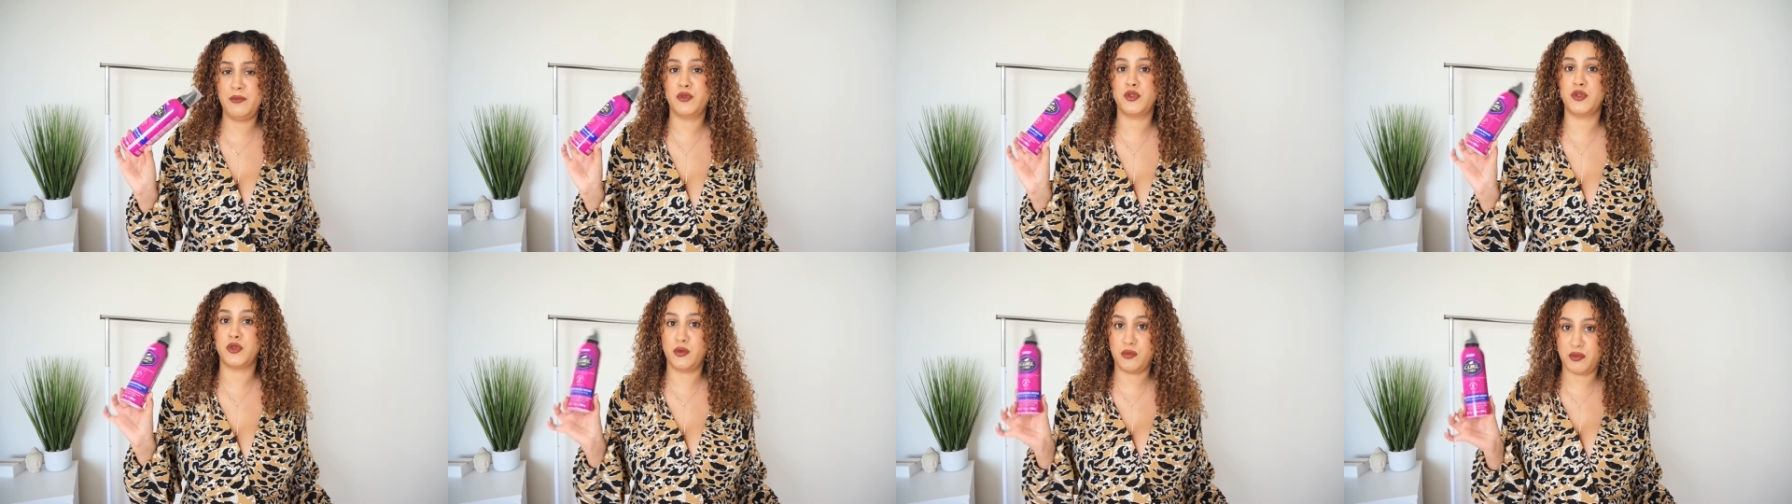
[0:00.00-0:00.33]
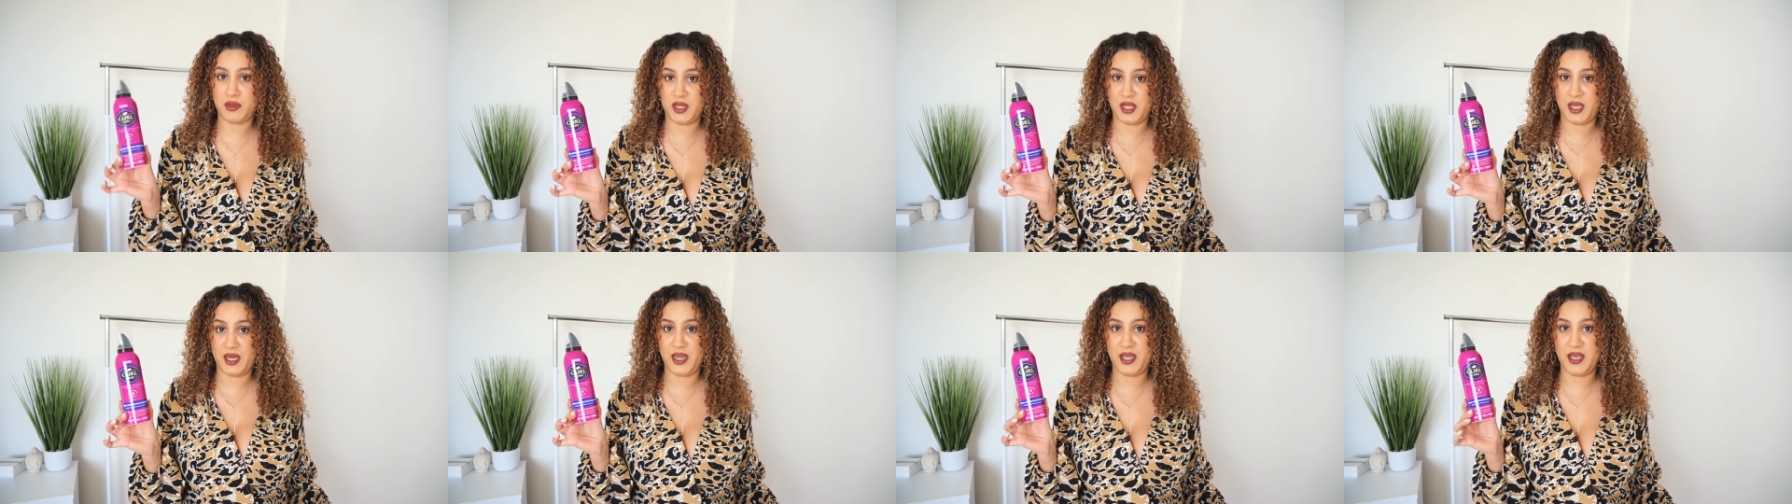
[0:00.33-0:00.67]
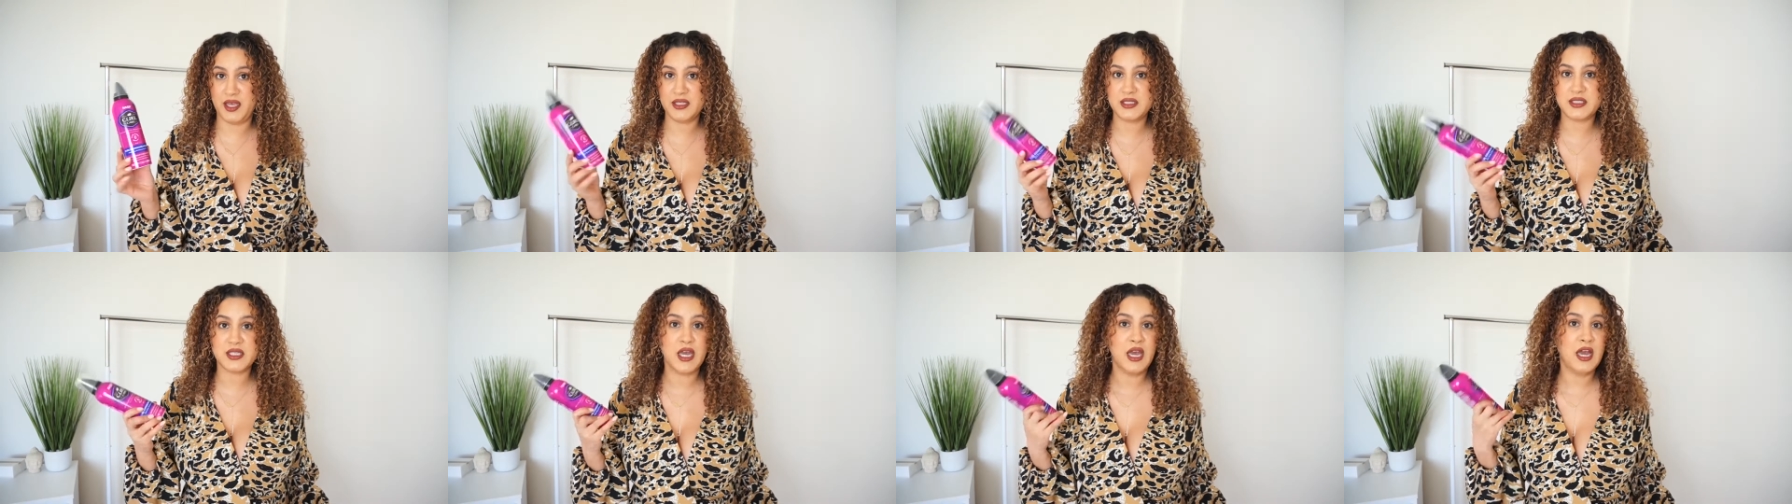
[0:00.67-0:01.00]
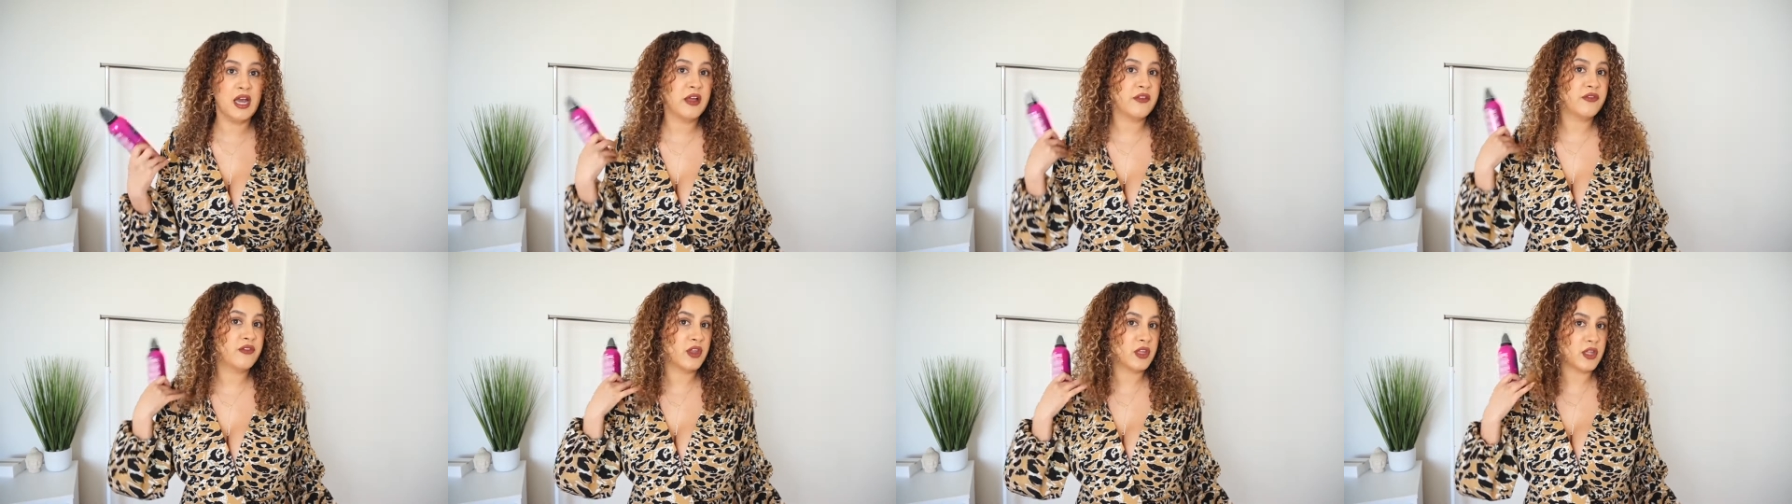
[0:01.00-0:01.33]
using it.
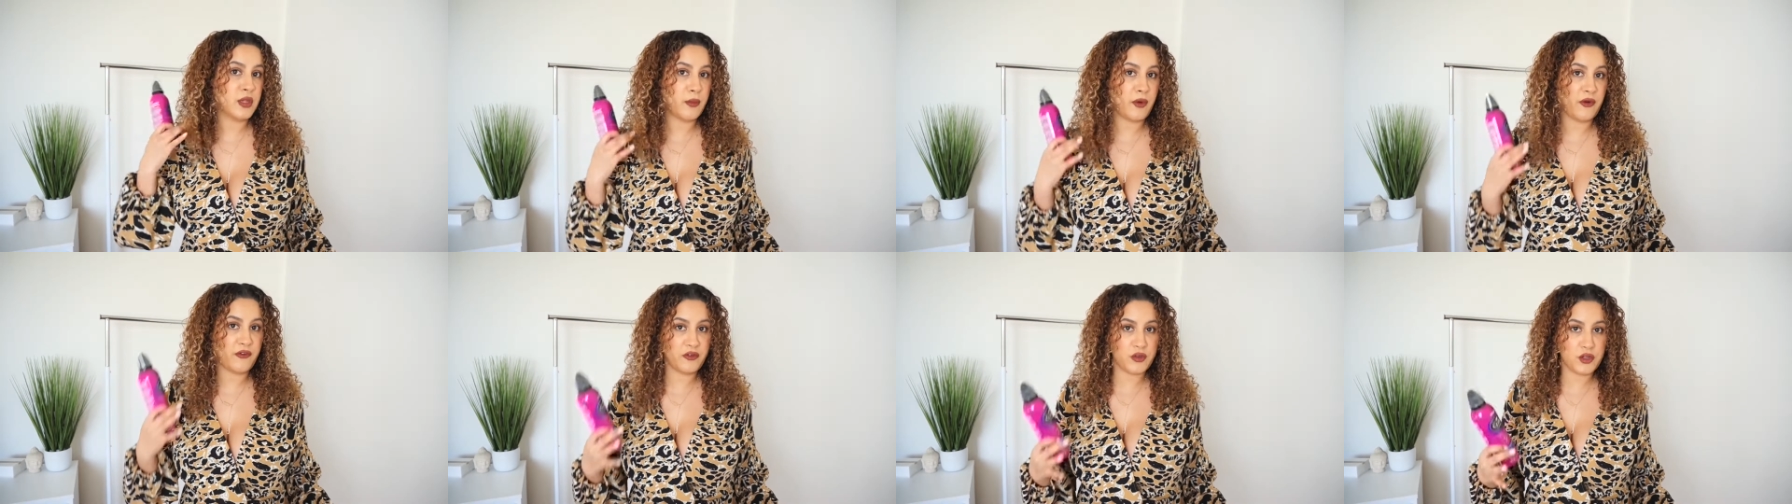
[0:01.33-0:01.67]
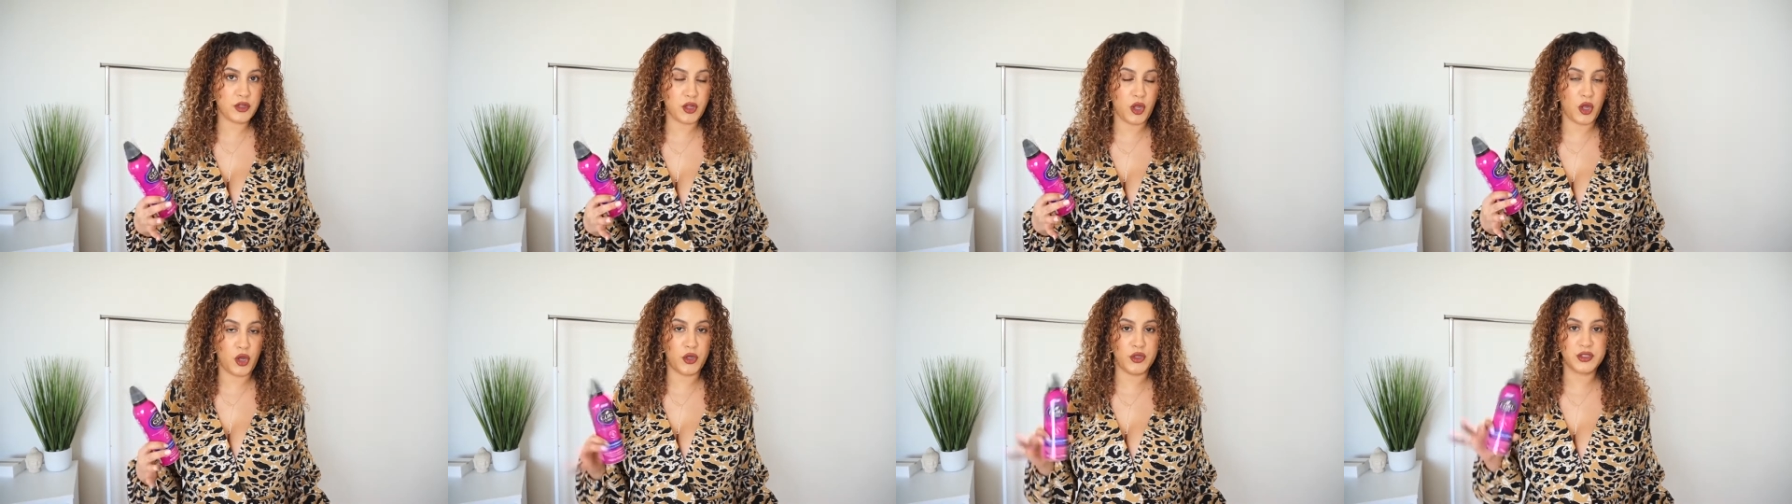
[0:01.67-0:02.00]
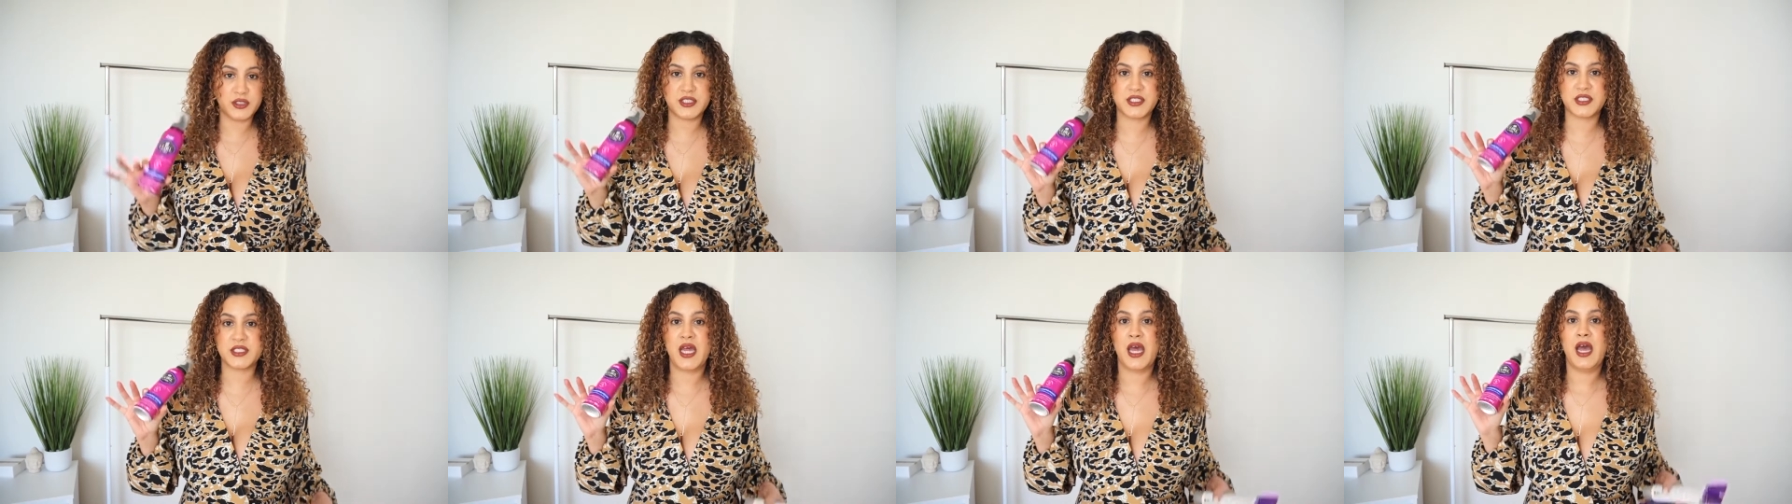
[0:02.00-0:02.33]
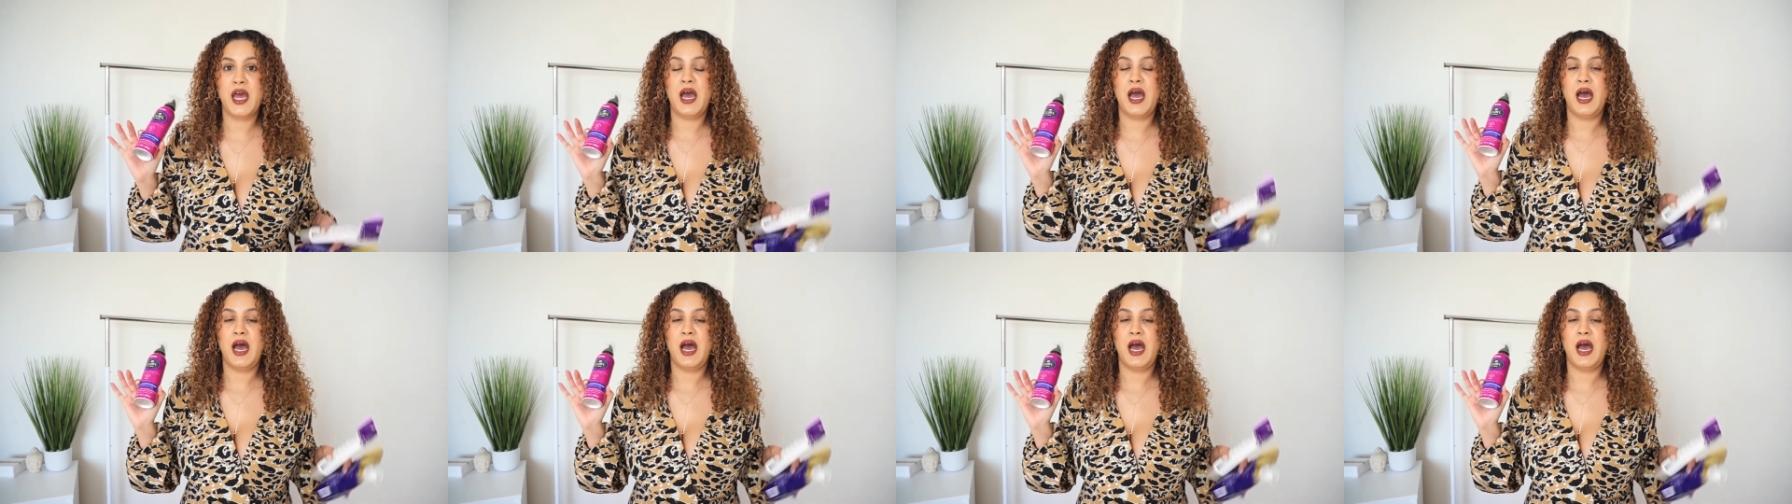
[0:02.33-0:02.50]
These are my results.